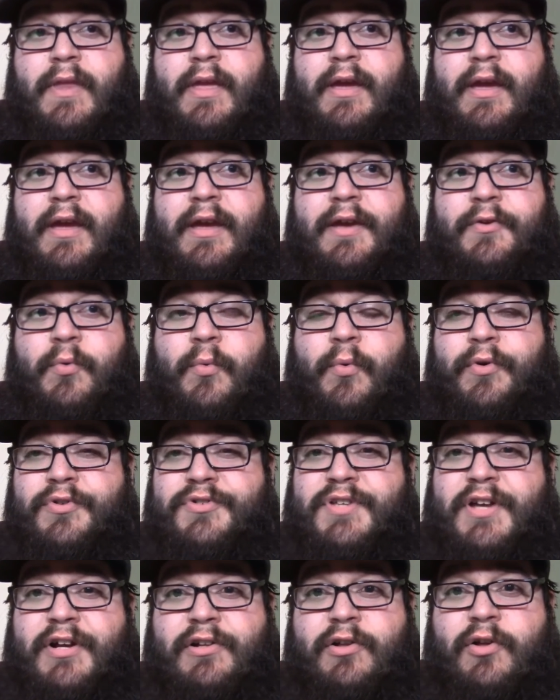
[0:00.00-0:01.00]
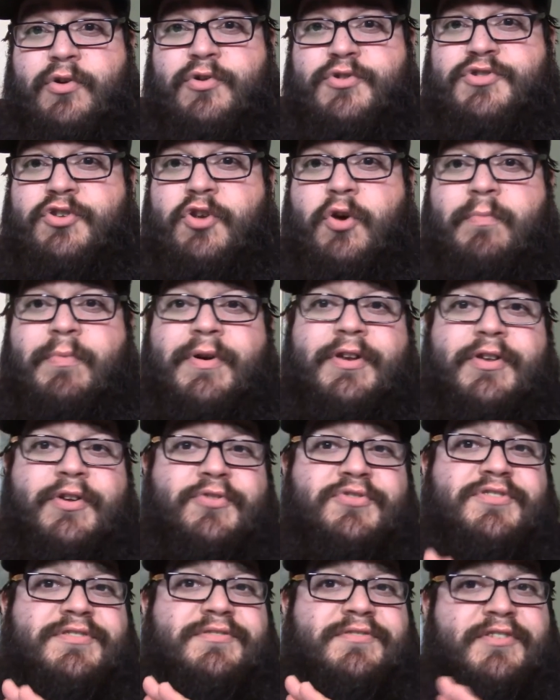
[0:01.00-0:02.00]
and the windows are closed. Nobody
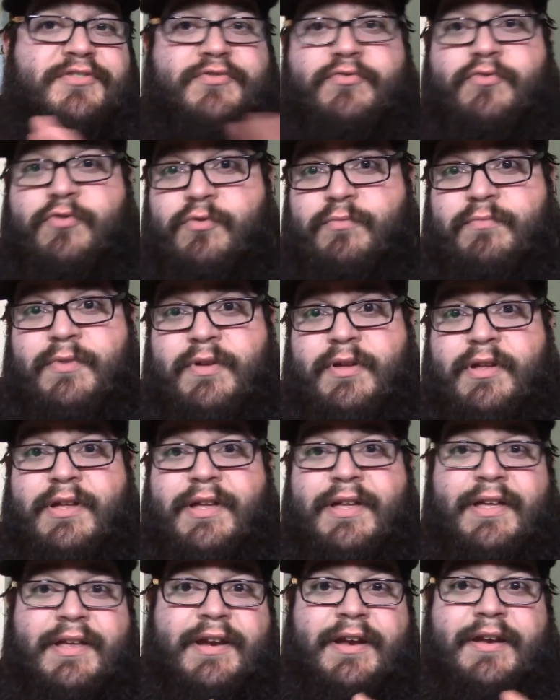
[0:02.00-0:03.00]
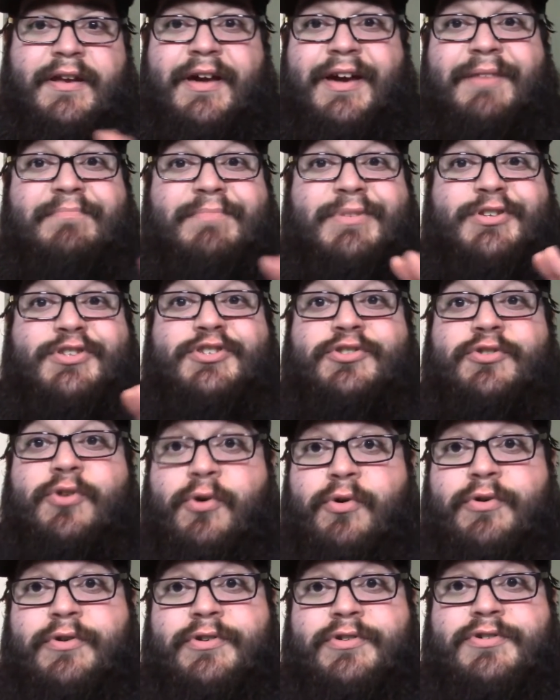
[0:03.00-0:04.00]
uses this room. Nothing but
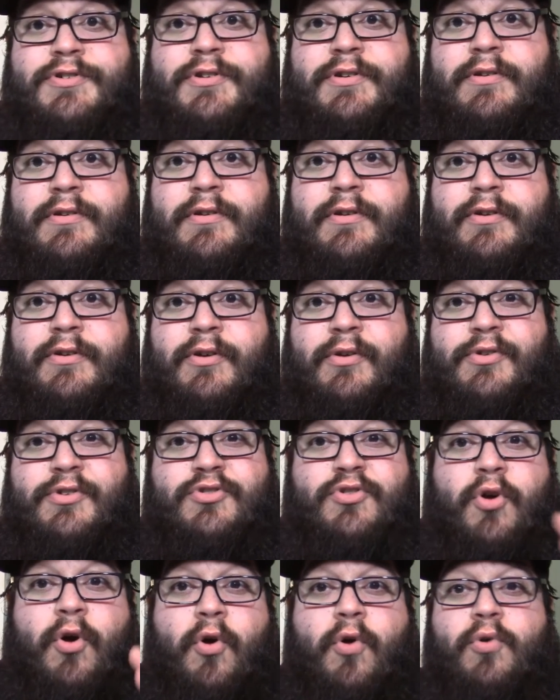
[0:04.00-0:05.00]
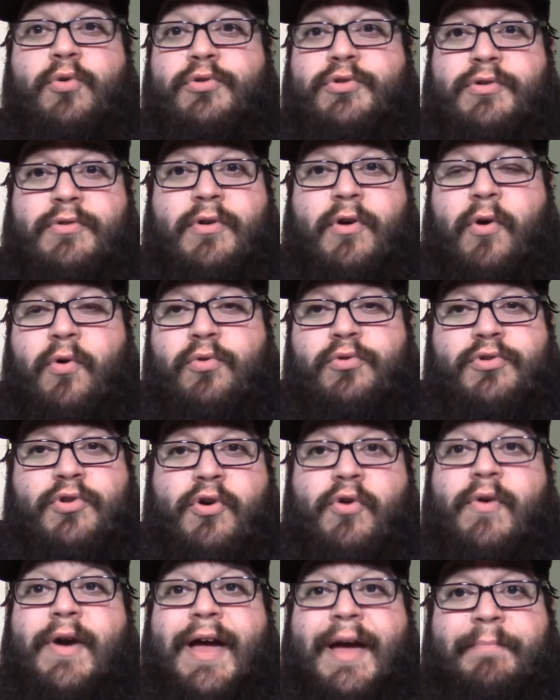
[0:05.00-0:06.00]
storage. There's old
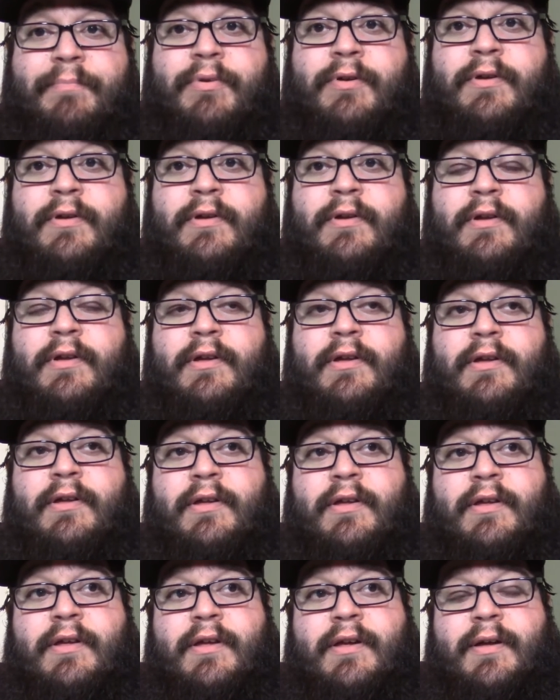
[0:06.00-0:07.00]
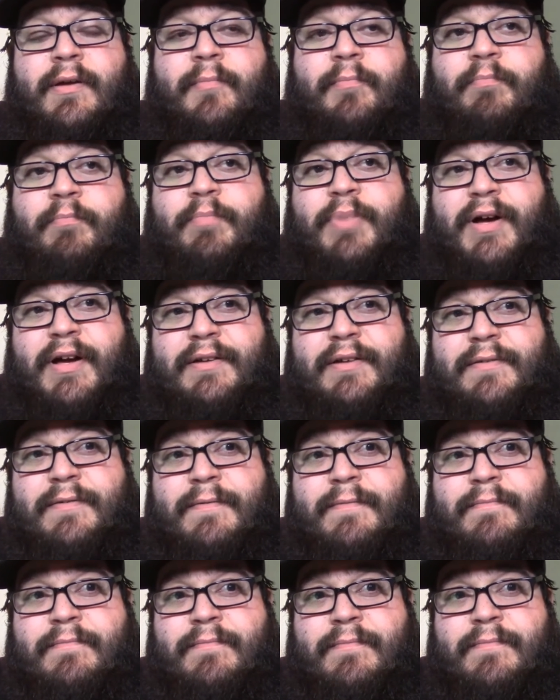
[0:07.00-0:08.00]
crap. But
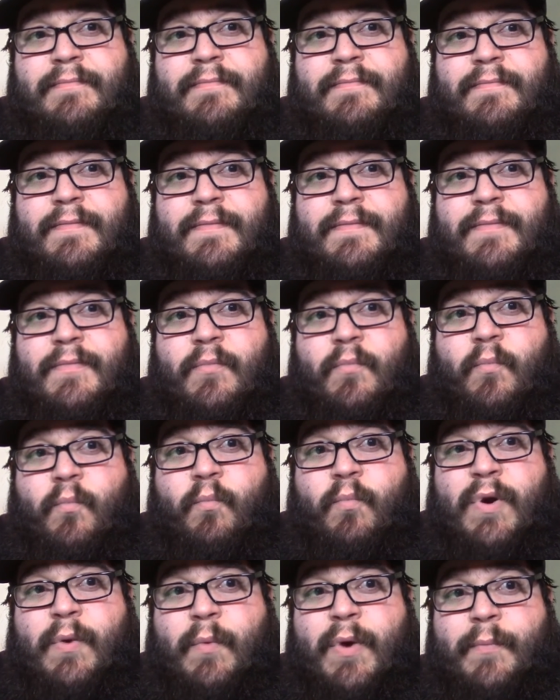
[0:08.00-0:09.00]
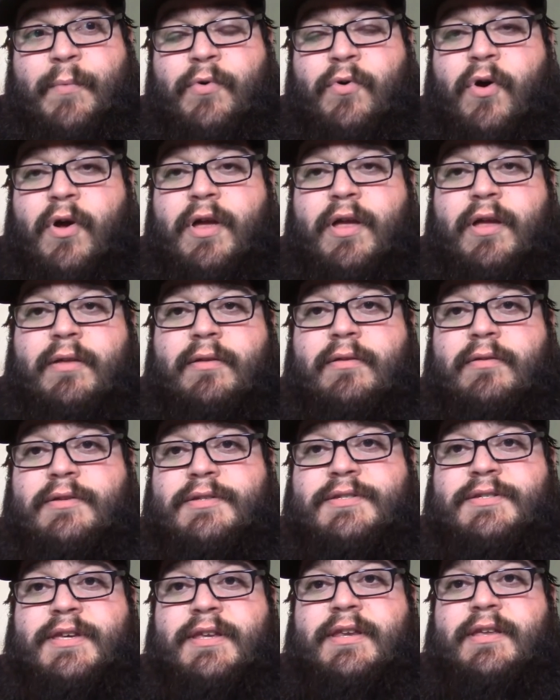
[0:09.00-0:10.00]
when we were
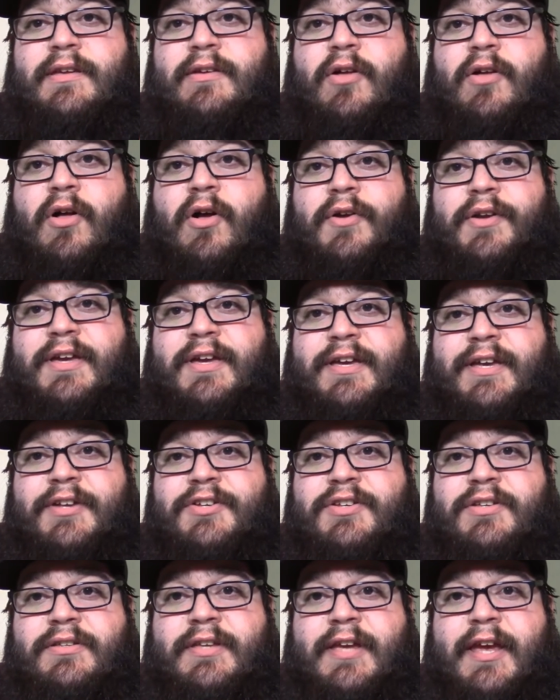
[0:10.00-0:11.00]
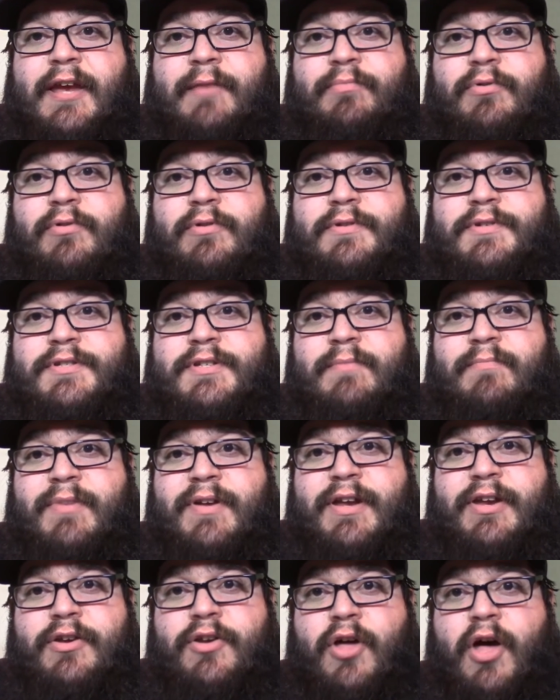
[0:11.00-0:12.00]
sitting on the kitchen table,
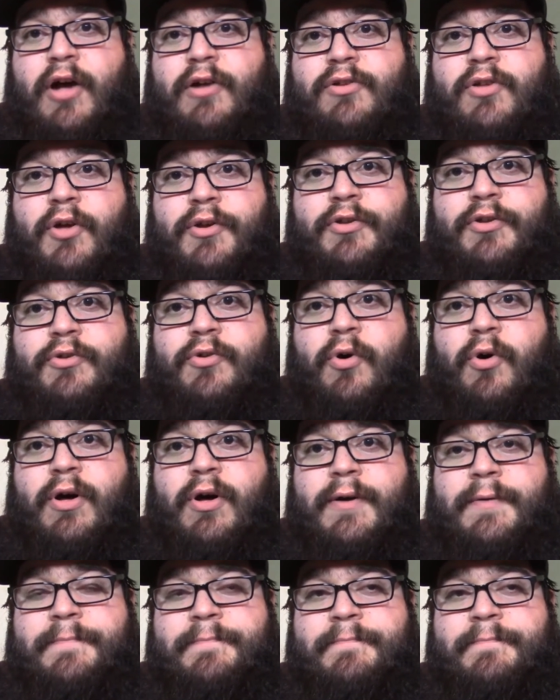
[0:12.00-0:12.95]
somebody knocked on the door,